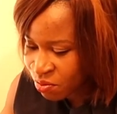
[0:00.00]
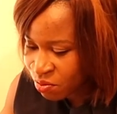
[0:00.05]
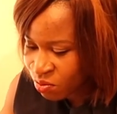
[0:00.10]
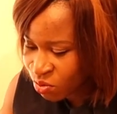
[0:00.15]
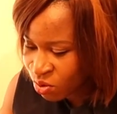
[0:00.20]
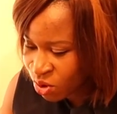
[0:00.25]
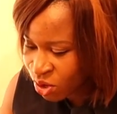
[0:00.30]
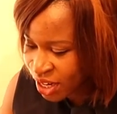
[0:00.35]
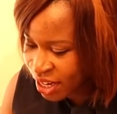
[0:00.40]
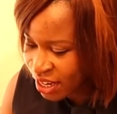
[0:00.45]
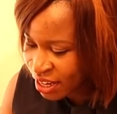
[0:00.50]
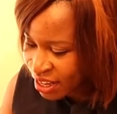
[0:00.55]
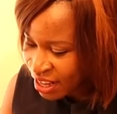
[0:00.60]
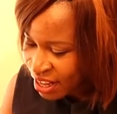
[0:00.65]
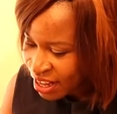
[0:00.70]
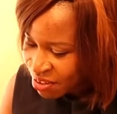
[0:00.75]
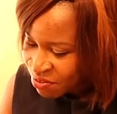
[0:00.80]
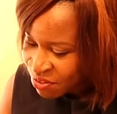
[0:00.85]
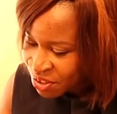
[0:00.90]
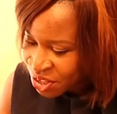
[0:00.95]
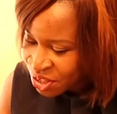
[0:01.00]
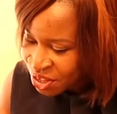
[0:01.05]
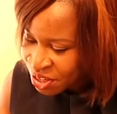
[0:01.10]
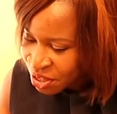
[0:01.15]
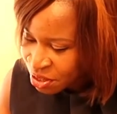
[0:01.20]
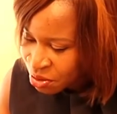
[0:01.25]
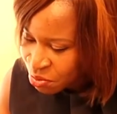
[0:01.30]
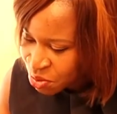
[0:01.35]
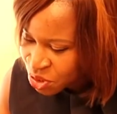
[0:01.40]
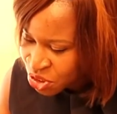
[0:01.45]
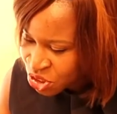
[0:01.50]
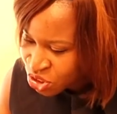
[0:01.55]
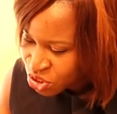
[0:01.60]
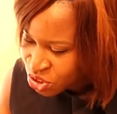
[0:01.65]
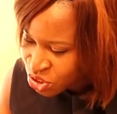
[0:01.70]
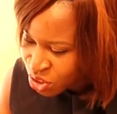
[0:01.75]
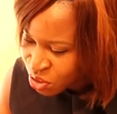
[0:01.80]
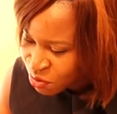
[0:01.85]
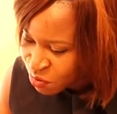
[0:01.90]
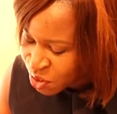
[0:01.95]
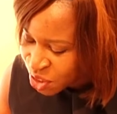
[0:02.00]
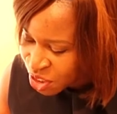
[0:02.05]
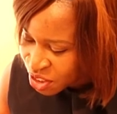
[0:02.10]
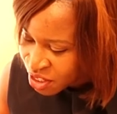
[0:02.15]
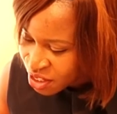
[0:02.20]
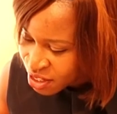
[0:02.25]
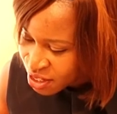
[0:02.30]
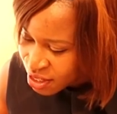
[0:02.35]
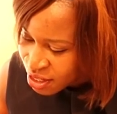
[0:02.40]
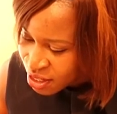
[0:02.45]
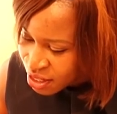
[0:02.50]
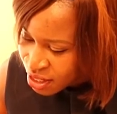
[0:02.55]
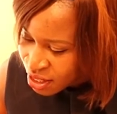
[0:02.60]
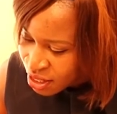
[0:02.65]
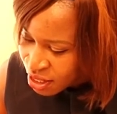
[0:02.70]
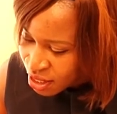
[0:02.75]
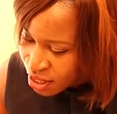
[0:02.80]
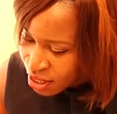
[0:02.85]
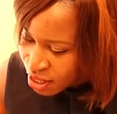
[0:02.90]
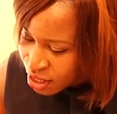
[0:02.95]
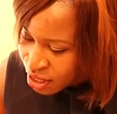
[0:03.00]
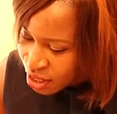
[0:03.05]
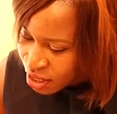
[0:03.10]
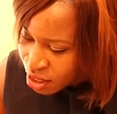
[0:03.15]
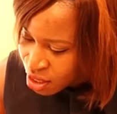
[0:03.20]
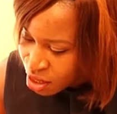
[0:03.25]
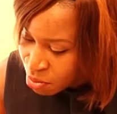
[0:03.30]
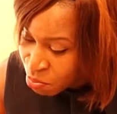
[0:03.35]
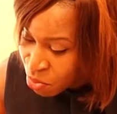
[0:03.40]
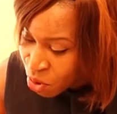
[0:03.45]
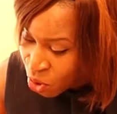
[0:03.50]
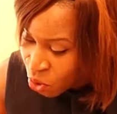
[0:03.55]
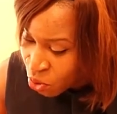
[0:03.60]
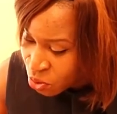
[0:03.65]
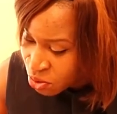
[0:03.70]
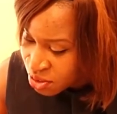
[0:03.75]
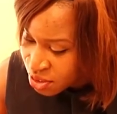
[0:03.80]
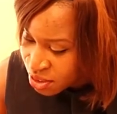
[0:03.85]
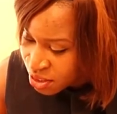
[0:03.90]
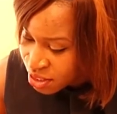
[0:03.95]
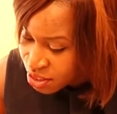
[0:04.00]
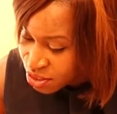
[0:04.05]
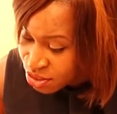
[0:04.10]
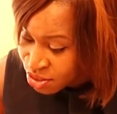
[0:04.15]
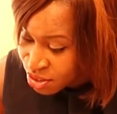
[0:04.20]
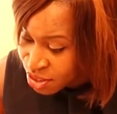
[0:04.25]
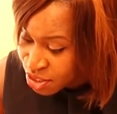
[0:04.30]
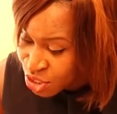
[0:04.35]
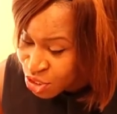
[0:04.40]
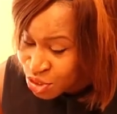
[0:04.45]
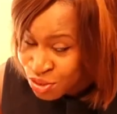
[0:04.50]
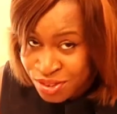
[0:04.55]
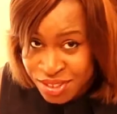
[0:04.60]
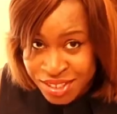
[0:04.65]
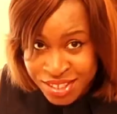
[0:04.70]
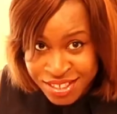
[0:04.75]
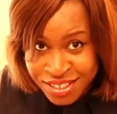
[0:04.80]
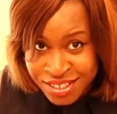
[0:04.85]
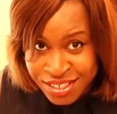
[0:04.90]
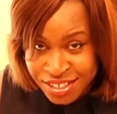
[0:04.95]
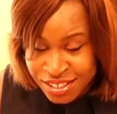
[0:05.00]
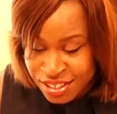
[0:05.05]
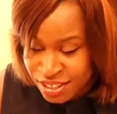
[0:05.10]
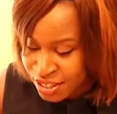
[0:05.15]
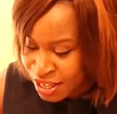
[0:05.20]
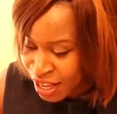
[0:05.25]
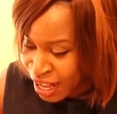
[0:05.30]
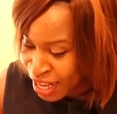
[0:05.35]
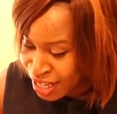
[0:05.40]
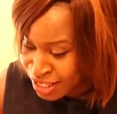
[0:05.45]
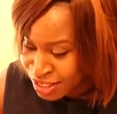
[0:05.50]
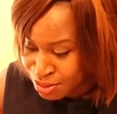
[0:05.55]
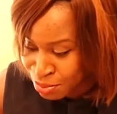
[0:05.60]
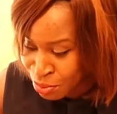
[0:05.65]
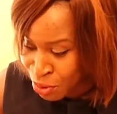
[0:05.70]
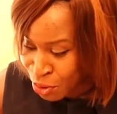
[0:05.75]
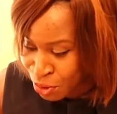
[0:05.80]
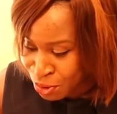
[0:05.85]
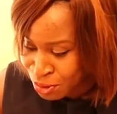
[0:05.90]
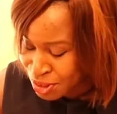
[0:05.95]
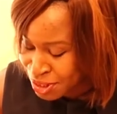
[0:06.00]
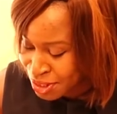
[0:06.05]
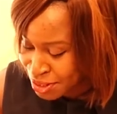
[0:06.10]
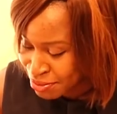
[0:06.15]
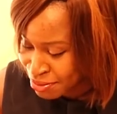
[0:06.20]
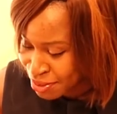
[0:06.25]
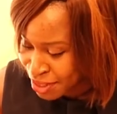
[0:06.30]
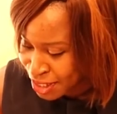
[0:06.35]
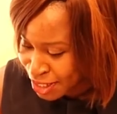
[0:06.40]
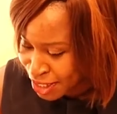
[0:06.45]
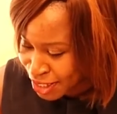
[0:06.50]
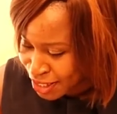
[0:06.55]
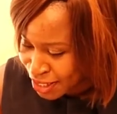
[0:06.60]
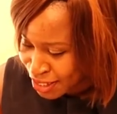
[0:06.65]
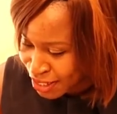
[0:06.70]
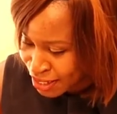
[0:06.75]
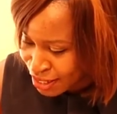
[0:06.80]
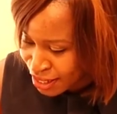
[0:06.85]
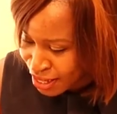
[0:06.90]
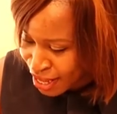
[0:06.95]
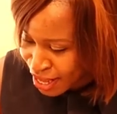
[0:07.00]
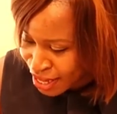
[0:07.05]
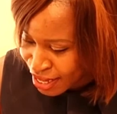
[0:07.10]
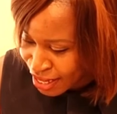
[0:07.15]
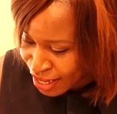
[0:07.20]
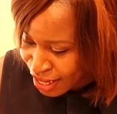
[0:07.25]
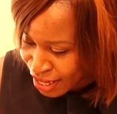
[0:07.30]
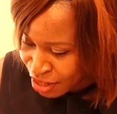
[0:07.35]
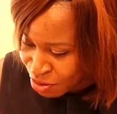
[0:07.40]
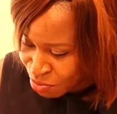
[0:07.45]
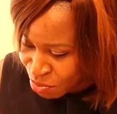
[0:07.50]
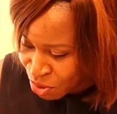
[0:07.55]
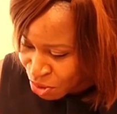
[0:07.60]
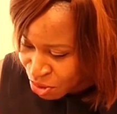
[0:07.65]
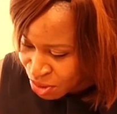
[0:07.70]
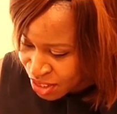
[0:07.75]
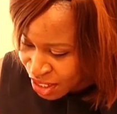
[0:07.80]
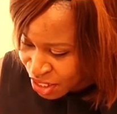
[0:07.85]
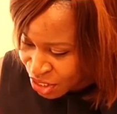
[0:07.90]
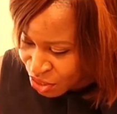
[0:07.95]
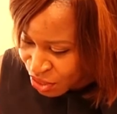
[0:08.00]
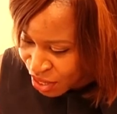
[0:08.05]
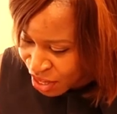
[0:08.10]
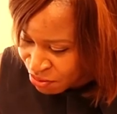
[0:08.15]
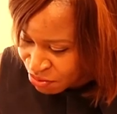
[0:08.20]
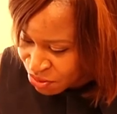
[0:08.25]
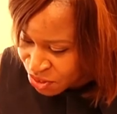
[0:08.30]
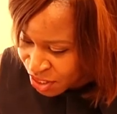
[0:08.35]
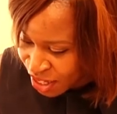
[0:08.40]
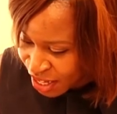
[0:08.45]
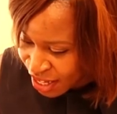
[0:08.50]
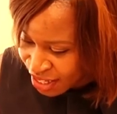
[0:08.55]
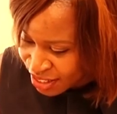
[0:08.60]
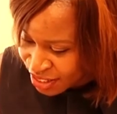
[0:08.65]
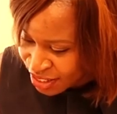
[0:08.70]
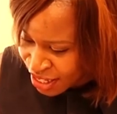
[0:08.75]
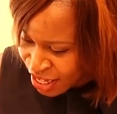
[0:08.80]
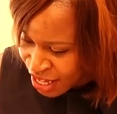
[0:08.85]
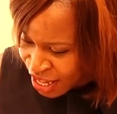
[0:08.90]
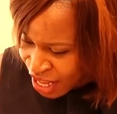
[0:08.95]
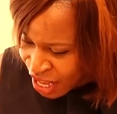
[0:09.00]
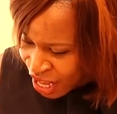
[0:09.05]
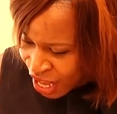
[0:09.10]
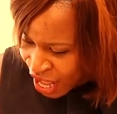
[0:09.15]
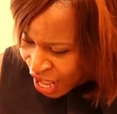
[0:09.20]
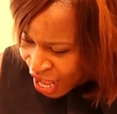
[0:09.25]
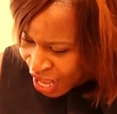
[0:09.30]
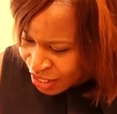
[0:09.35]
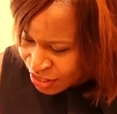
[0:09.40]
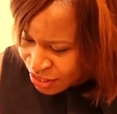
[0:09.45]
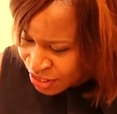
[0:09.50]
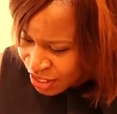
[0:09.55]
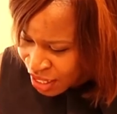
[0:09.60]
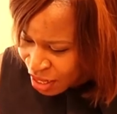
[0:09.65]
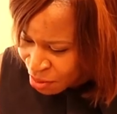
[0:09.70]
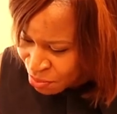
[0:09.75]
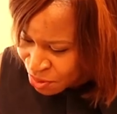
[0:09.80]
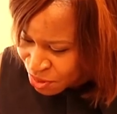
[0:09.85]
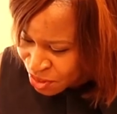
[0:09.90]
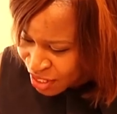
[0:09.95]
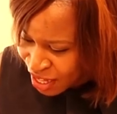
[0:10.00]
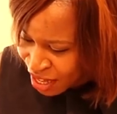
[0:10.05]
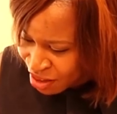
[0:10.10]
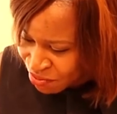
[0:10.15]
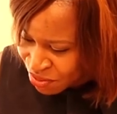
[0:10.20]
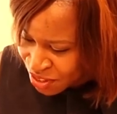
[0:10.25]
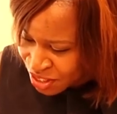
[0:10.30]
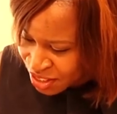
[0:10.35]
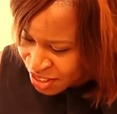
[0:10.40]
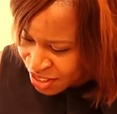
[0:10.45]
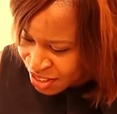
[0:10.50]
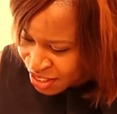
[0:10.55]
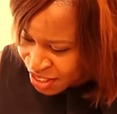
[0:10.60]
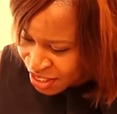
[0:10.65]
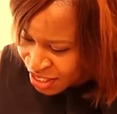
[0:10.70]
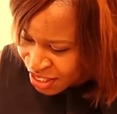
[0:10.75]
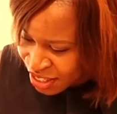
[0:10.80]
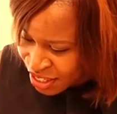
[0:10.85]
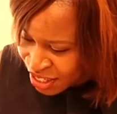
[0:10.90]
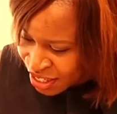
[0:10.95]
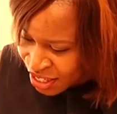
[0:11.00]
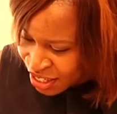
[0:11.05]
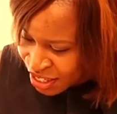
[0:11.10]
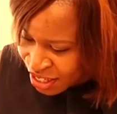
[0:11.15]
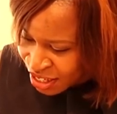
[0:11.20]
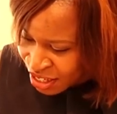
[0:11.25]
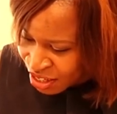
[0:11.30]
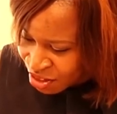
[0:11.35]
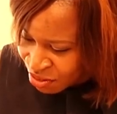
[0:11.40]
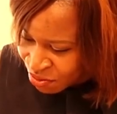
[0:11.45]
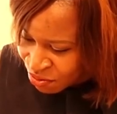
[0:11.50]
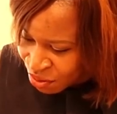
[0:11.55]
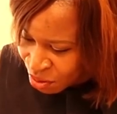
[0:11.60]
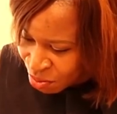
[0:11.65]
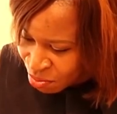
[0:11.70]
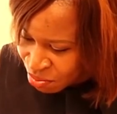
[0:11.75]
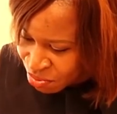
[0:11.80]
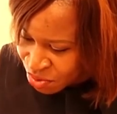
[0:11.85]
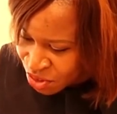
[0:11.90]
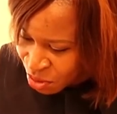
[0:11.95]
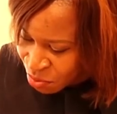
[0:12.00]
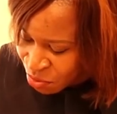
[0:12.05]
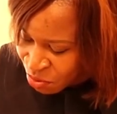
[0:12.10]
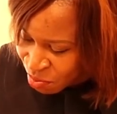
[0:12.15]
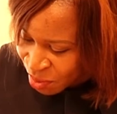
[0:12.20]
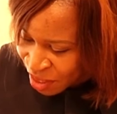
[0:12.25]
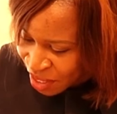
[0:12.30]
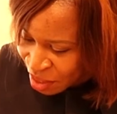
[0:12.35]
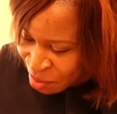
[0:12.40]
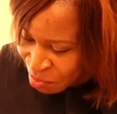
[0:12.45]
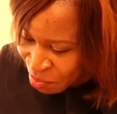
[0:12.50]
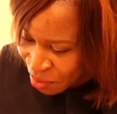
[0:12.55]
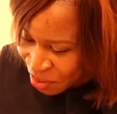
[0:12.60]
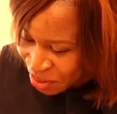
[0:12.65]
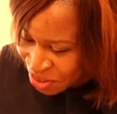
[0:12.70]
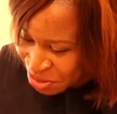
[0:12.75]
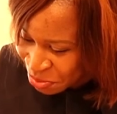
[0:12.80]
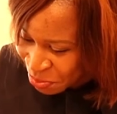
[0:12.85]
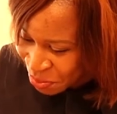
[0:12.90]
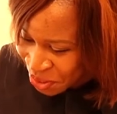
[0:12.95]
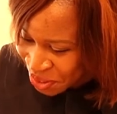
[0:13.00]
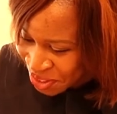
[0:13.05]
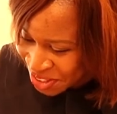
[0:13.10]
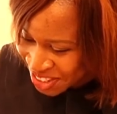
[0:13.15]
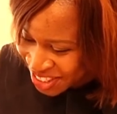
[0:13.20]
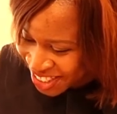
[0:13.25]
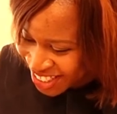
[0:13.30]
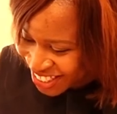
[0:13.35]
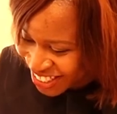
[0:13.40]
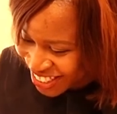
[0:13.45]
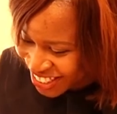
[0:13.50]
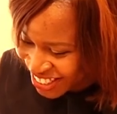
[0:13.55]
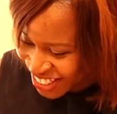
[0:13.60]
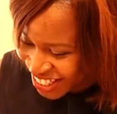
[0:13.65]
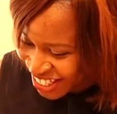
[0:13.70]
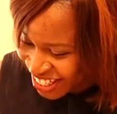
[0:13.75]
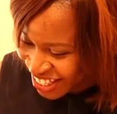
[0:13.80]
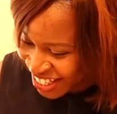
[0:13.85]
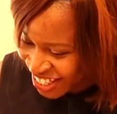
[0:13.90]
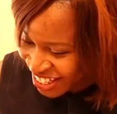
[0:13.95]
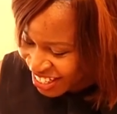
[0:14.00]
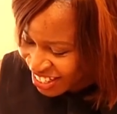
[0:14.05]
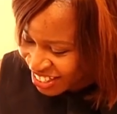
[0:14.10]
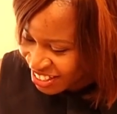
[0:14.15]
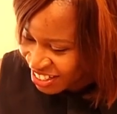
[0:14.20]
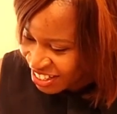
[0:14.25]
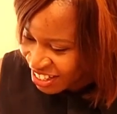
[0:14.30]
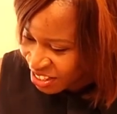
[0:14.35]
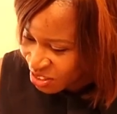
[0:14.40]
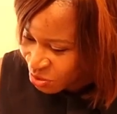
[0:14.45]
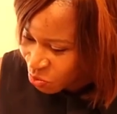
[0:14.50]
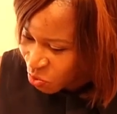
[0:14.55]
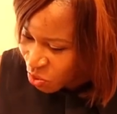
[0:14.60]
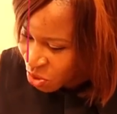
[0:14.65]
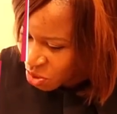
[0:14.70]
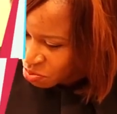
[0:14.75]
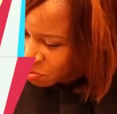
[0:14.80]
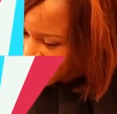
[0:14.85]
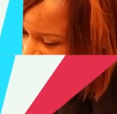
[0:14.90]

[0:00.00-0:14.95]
what I have here, which is sort of a mold. You can use ice mold, really, any kind of mold that you have to hand. I just happen to have this from some of my impulse purchases. So that's 1